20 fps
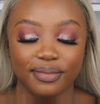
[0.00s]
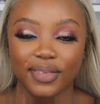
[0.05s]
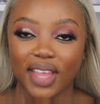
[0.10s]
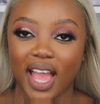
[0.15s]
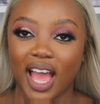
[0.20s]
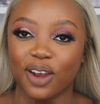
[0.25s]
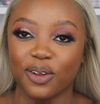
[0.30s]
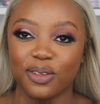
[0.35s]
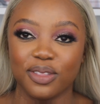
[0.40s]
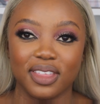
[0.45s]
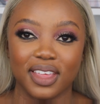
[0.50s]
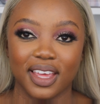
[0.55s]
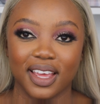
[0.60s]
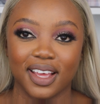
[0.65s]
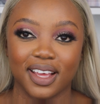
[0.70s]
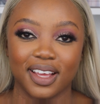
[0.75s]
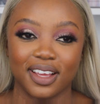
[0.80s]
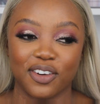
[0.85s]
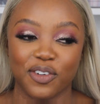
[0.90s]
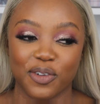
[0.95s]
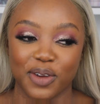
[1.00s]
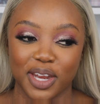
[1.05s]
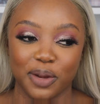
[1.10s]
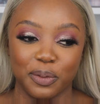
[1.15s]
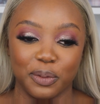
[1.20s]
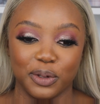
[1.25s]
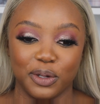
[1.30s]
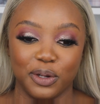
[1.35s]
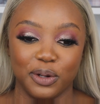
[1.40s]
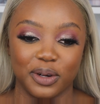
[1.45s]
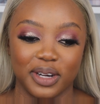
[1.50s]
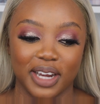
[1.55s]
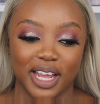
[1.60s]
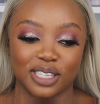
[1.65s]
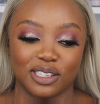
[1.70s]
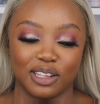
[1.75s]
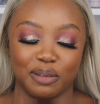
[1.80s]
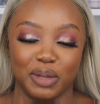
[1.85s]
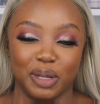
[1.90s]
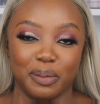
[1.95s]
I don't think green would look
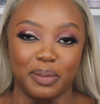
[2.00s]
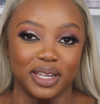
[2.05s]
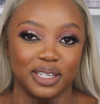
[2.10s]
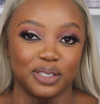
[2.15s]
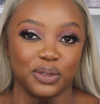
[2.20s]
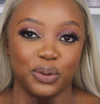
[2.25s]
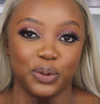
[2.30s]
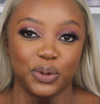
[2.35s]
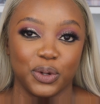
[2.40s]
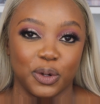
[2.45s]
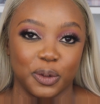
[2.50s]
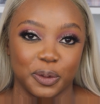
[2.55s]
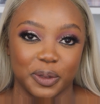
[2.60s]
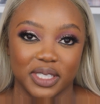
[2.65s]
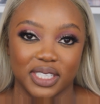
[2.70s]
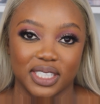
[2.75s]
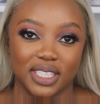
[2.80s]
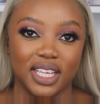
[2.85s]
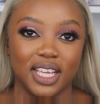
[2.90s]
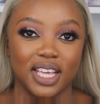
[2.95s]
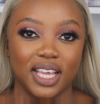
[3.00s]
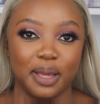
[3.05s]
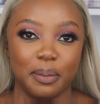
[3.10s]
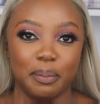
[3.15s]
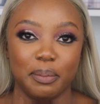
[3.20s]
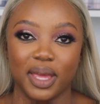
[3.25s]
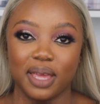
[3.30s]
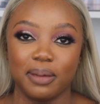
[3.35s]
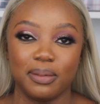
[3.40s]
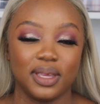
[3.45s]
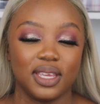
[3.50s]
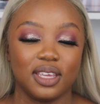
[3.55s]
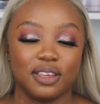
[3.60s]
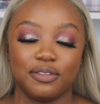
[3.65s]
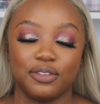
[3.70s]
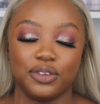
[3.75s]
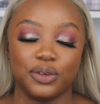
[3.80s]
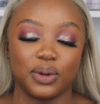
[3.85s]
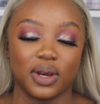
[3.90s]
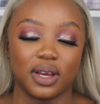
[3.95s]
nice on me, but who knows? Maybe
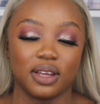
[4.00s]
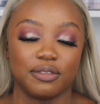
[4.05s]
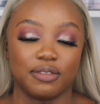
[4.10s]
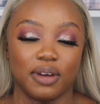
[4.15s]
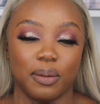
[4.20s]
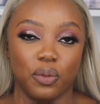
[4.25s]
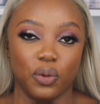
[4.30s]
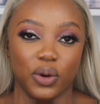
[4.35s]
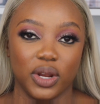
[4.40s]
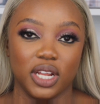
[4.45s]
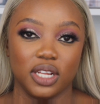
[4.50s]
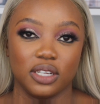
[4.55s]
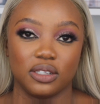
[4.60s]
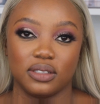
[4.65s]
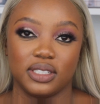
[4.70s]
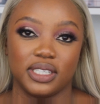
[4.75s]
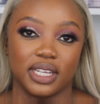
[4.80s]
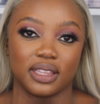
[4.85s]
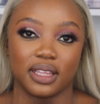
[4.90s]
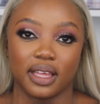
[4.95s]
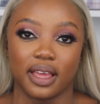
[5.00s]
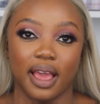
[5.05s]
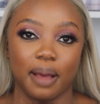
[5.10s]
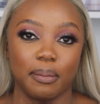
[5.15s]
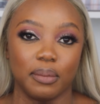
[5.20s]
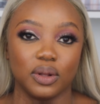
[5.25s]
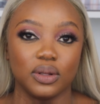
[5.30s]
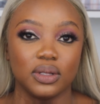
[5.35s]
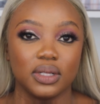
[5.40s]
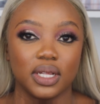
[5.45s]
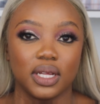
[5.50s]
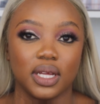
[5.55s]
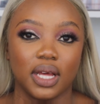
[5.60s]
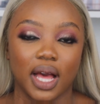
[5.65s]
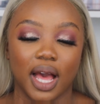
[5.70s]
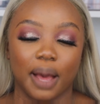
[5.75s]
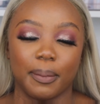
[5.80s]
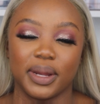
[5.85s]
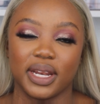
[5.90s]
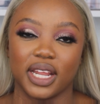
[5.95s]
if I'm willing to take the gamble,
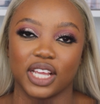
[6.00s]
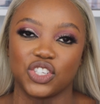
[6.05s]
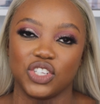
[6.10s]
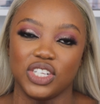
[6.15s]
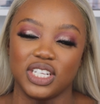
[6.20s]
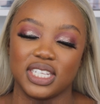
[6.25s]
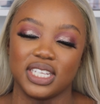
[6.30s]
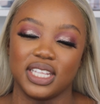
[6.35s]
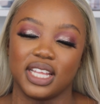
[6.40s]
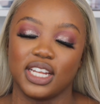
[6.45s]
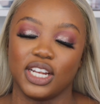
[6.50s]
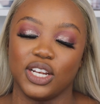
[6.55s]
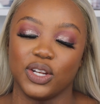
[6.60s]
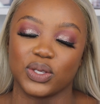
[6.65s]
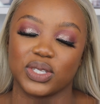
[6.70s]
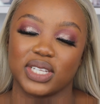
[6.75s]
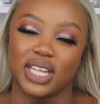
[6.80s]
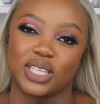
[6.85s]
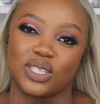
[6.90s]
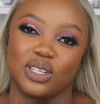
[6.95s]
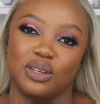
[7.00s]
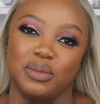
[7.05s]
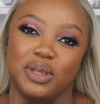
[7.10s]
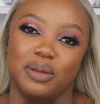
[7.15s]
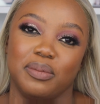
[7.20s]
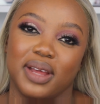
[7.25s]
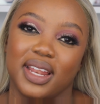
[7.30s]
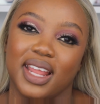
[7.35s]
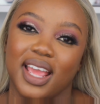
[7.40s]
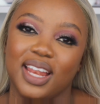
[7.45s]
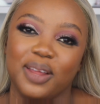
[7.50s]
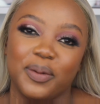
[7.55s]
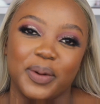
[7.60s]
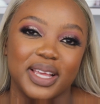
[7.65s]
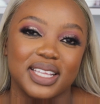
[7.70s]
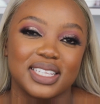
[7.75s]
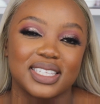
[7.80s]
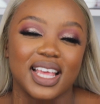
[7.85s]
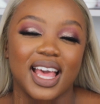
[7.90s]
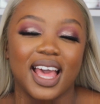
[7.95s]
I might actually see that it looks nice on me. But
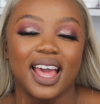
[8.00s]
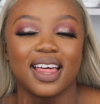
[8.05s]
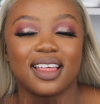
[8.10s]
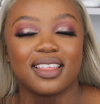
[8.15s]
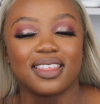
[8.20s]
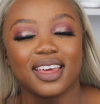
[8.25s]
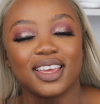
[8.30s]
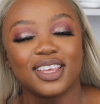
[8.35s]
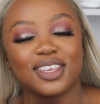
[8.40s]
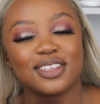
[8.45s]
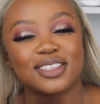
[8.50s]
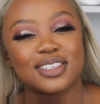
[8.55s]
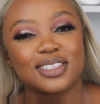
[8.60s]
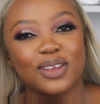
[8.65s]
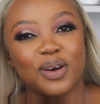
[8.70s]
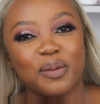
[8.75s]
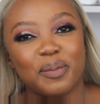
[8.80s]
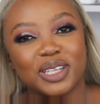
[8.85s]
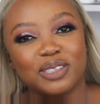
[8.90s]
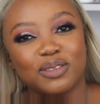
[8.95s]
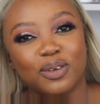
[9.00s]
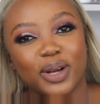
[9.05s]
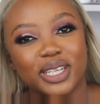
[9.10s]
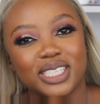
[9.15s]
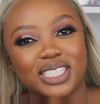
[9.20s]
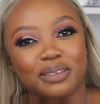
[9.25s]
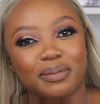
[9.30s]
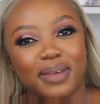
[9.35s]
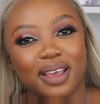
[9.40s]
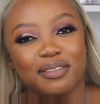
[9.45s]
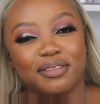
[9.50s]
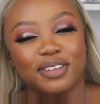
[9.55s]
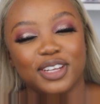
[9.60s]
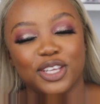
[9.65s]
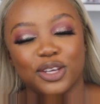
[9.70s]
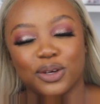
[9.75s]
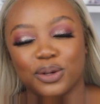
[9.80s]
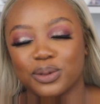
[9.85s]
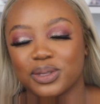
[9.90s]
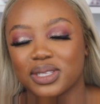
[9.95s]
anyways, thank you so much for watching my
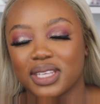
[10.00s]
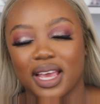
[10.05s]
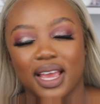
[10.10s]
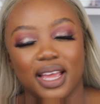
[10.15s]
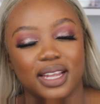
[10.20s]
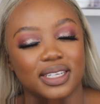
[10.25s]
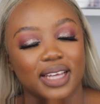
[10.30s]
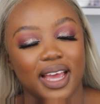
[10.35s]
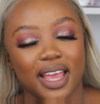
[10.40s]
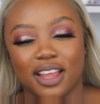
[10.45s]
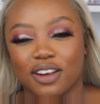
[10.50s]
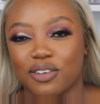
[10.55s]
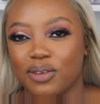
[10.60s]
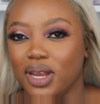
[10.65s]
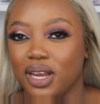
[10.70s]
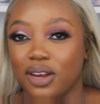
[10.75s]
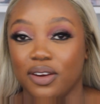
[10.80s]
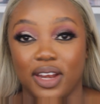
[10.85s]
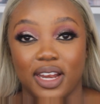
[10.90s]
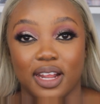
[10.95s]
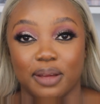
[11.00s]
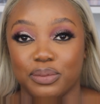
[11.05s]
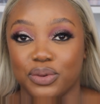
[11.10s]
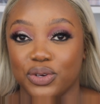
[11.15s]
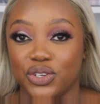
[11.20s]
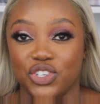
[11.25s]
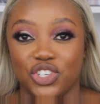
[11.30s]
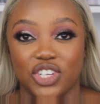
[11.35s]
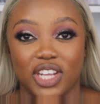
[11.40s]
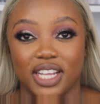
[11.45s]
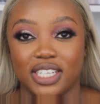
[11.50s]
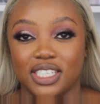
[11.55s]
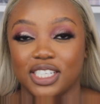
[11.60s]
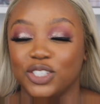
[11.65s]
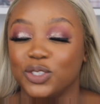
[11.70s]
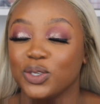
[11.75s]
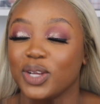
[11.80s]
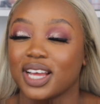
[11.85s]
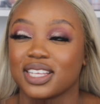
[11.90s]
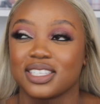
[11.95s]
videos, and I really appreciate it.
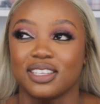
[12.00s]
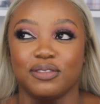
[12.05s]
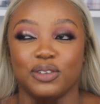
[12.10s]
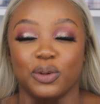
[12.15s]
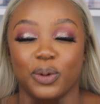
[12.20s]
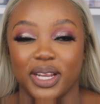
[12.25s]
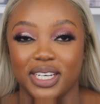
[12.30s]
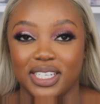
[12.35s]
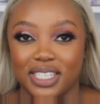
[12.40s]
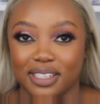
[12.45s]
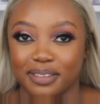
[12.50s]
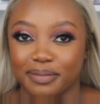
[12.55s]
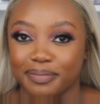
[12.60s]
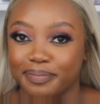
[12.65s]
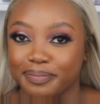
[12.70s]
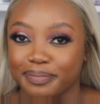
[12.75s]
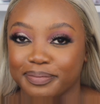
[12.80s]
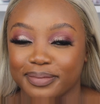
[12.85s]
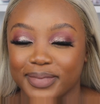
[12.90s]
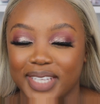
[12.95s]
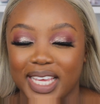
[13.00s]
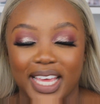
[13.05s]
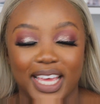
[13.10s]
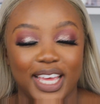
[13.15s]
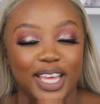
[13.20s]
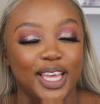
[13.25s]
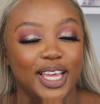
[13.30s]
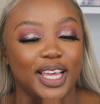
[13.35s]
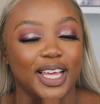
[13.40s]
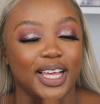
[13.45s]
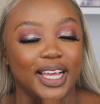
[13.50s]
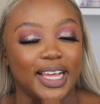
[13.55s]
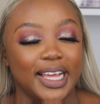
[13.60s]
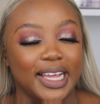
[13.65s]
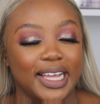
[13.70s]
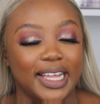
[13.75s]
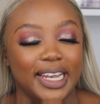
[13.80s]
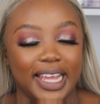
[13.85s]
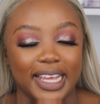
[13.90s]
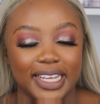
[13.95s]
You guys have no idea.
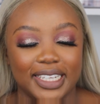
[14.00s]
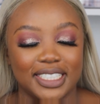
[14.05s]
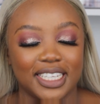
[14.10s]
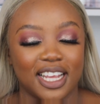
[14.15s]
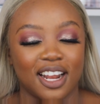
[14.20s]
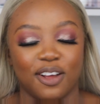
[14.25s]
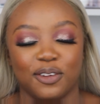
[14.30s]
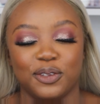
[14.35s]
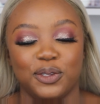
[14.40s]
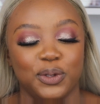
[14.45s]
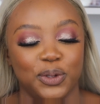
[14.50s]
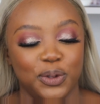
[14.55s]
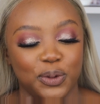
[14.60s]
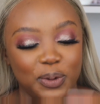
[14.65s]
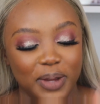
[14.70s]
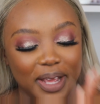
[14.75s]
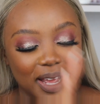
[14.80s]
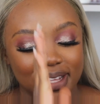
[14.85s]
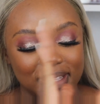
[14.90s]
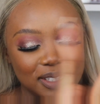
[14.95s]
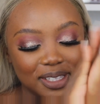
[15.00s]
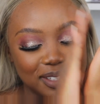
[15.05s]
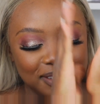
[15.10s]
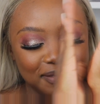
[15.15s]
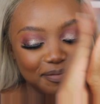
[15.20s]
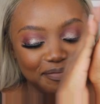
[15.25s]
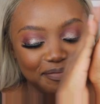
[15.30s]
Like, shout out to you guys.